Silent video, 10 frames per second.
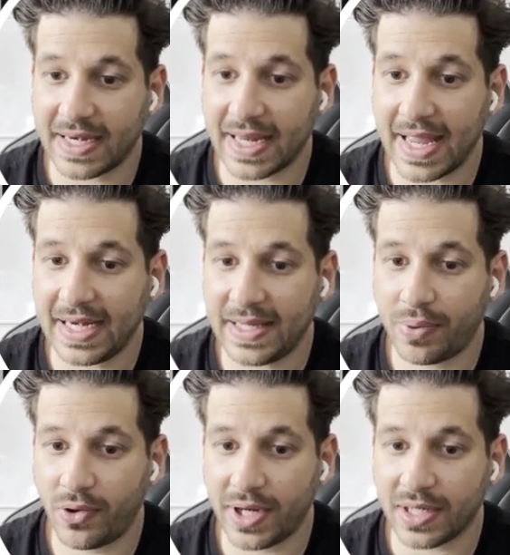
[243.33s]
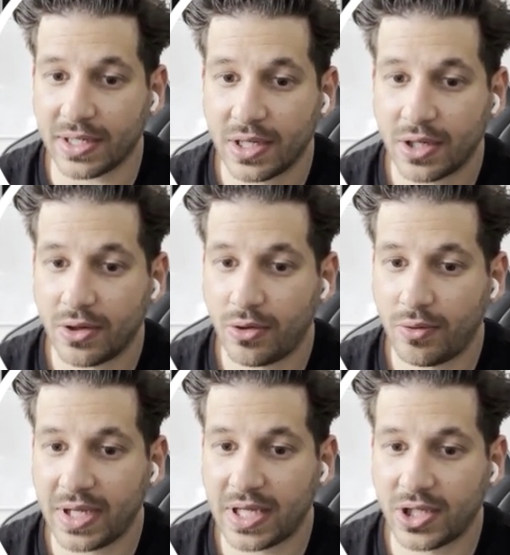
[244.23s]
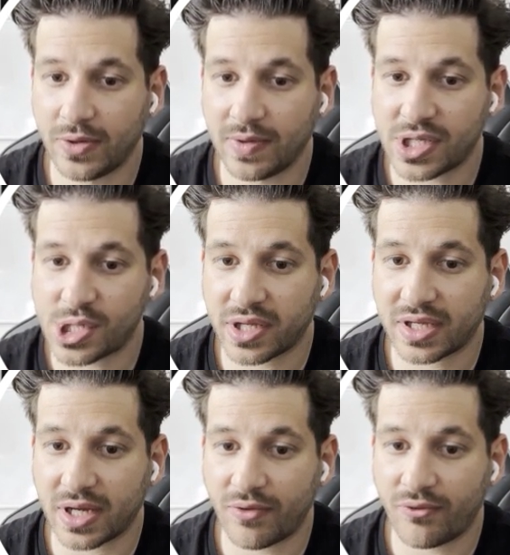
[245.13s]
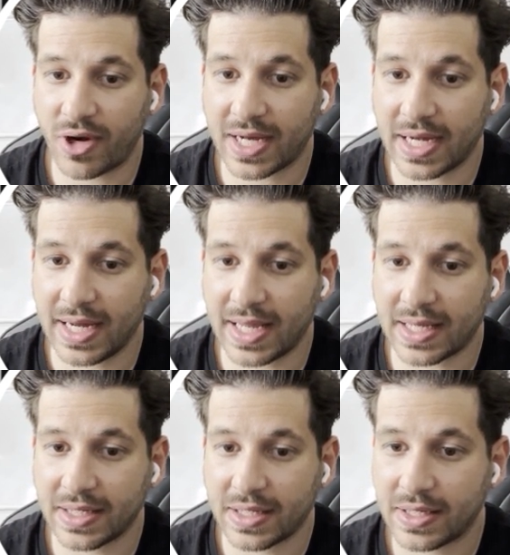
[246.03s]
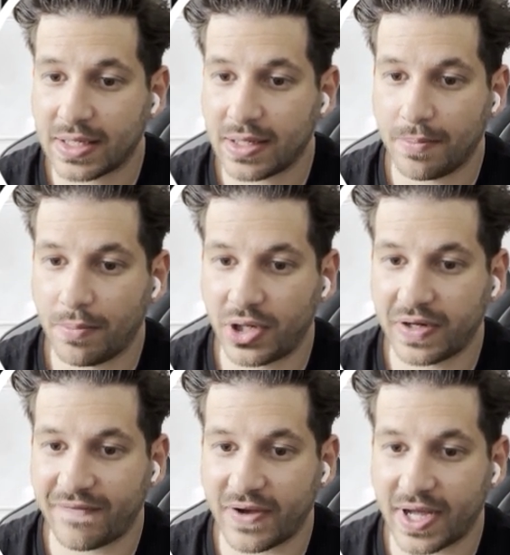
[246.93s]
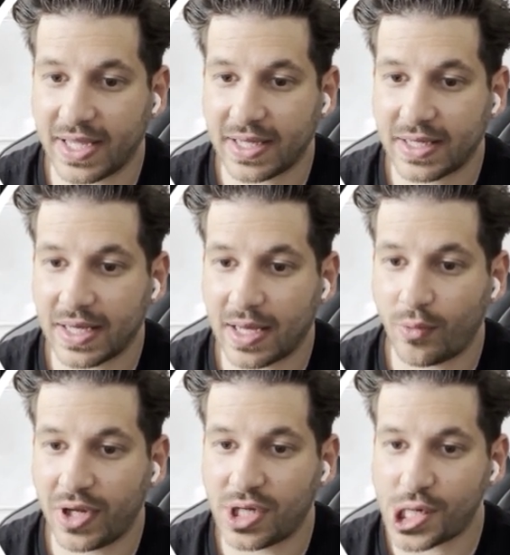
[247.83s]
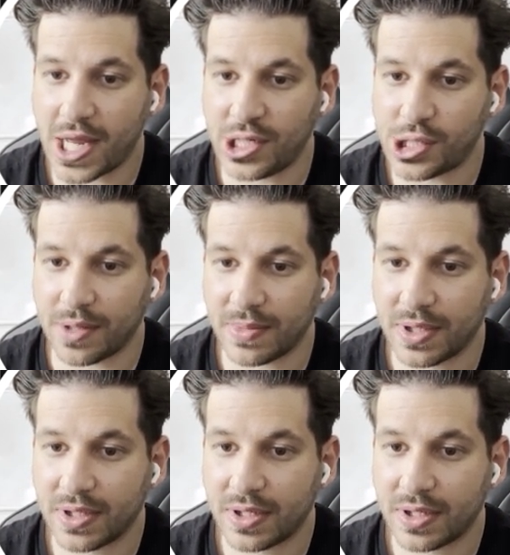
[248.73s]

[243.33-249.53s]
And at any point, what we can do is just right click, modify, and we can change them.